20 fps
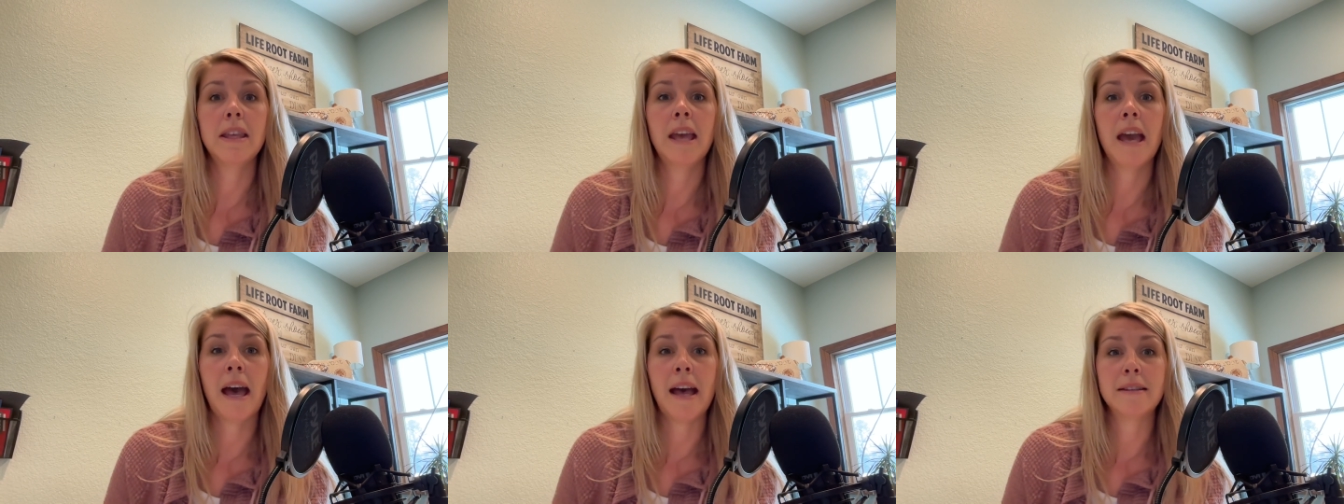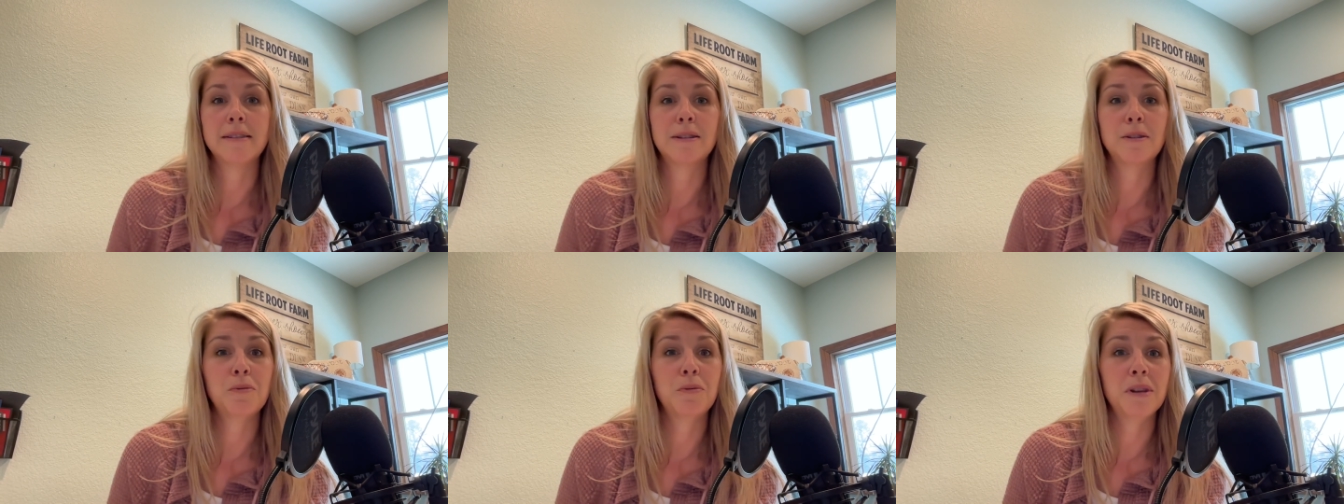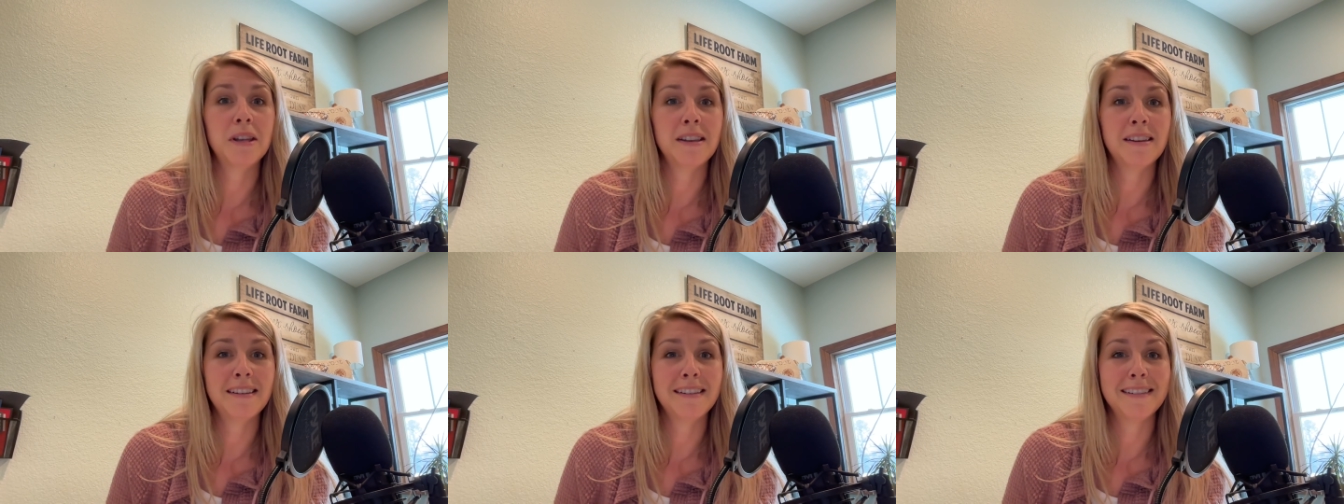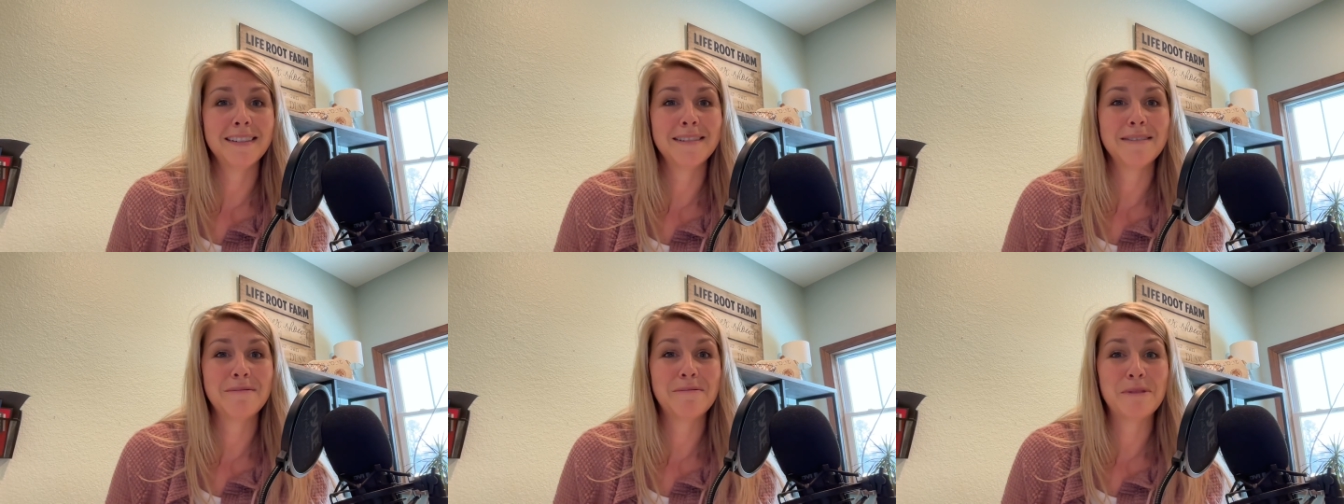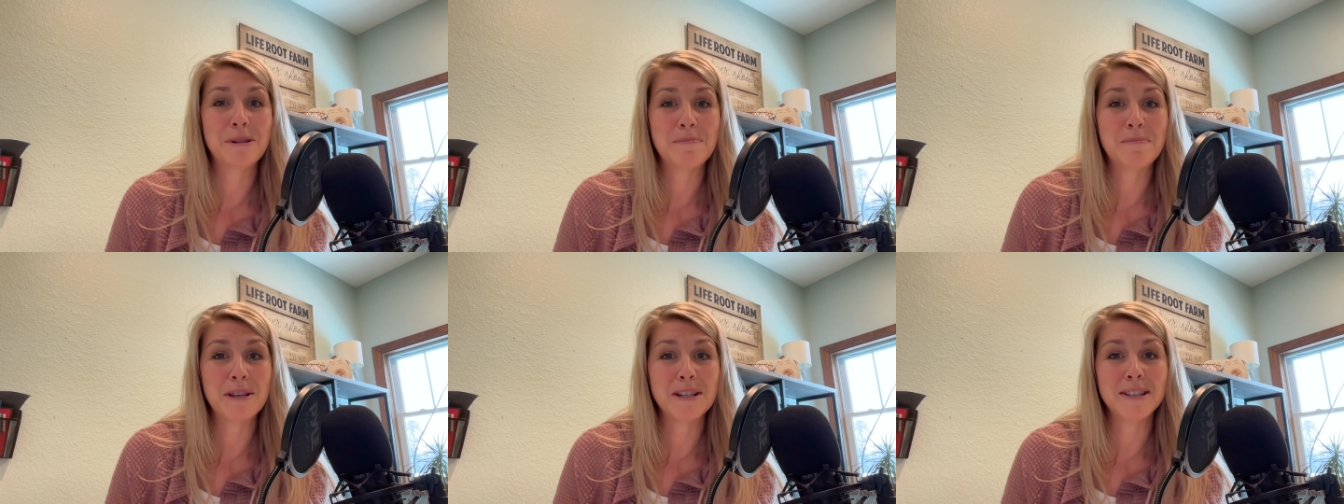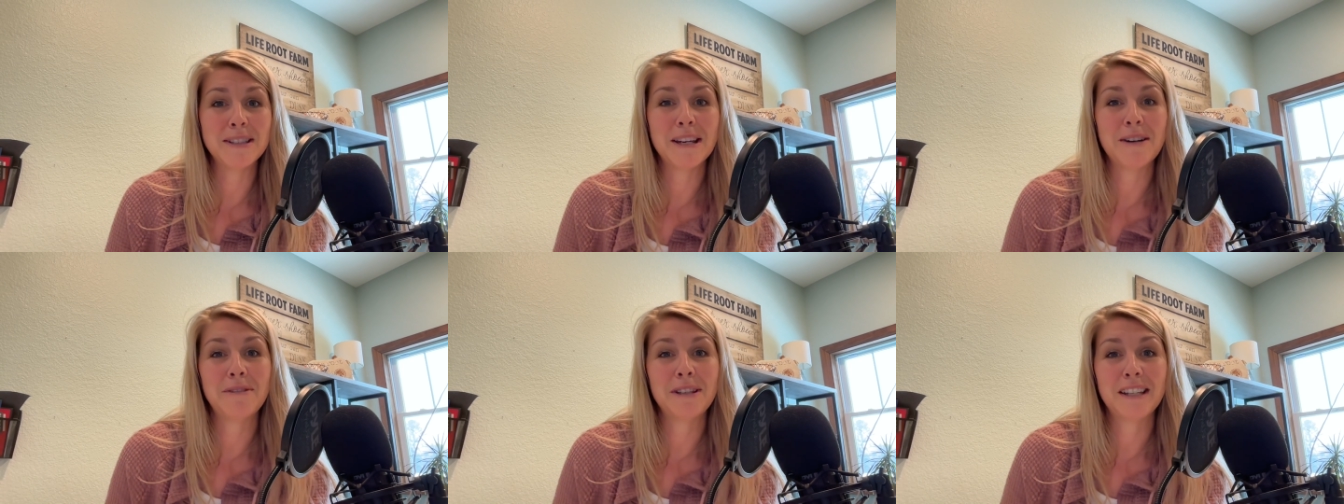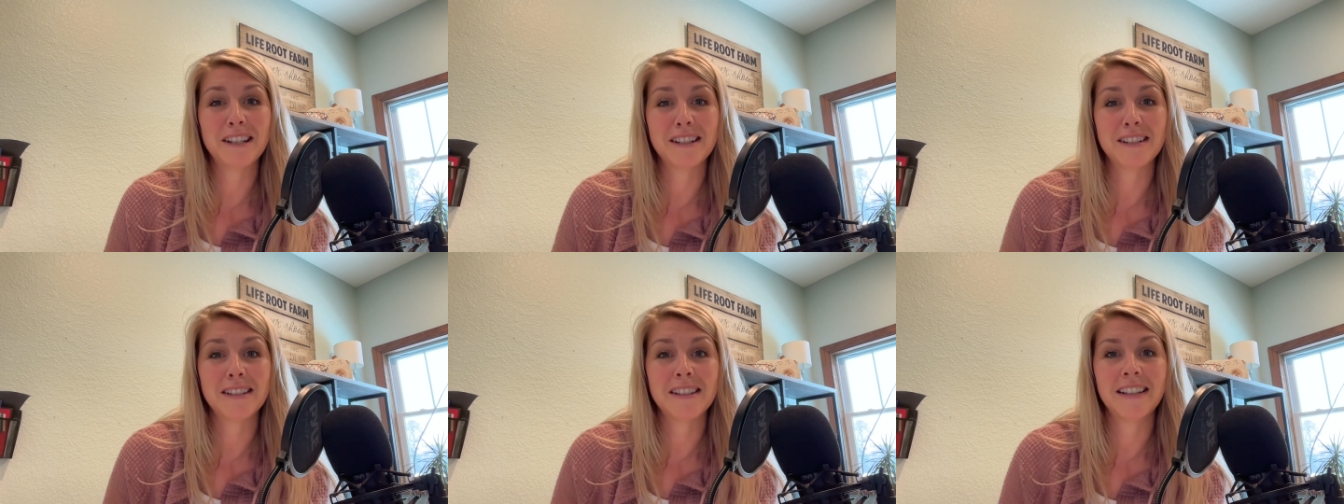yeah, so we built out
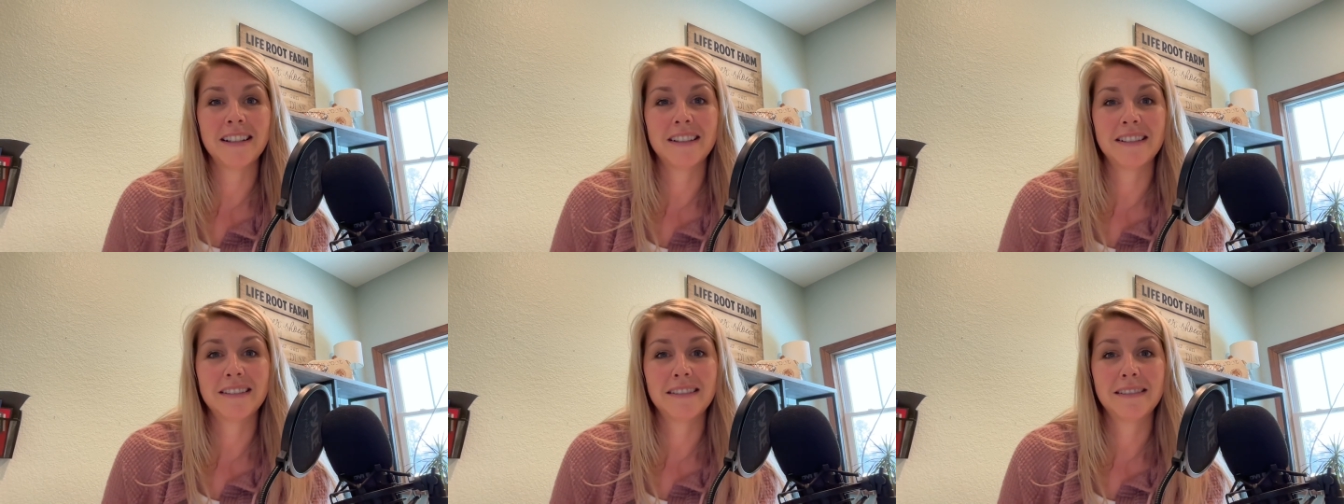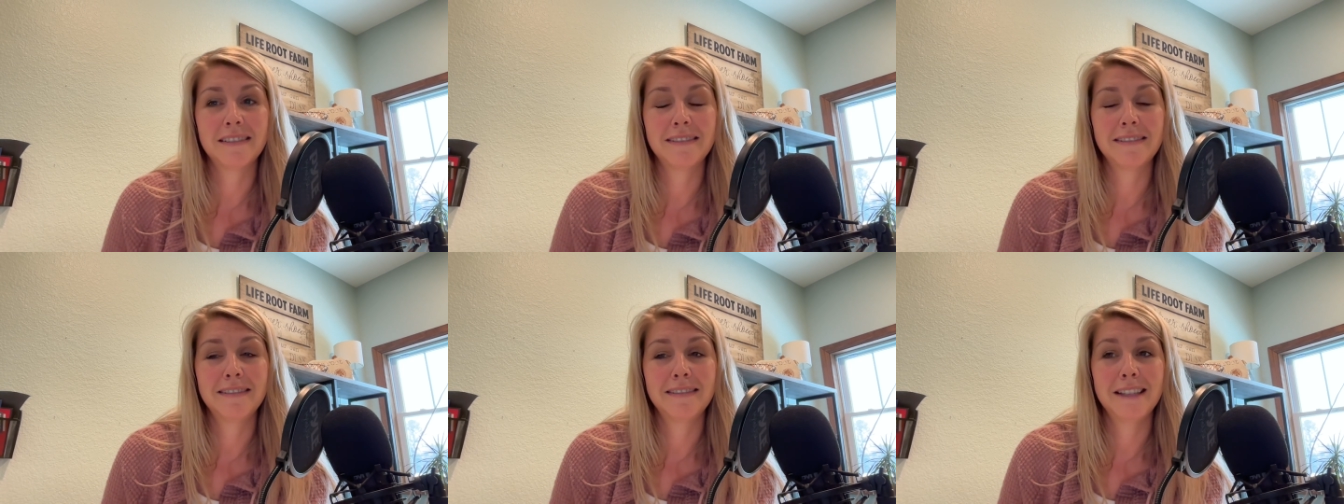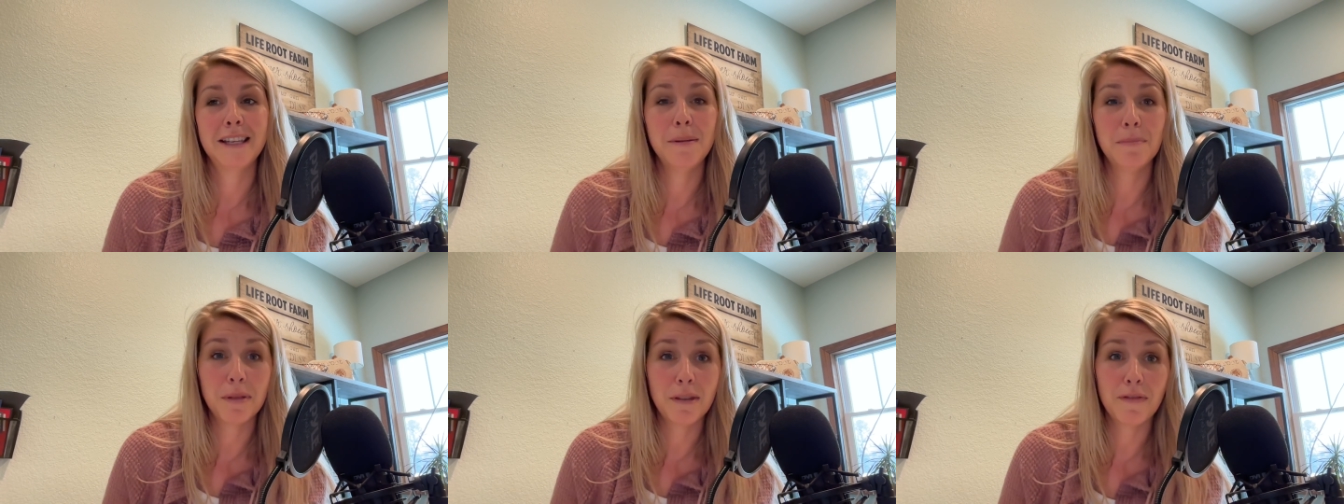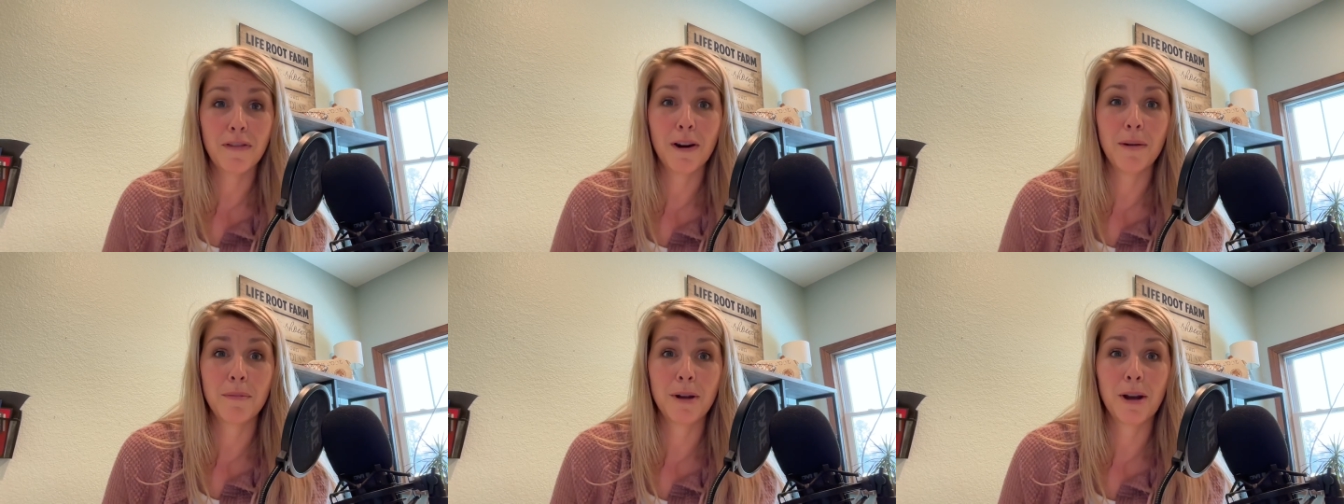here to keep the farm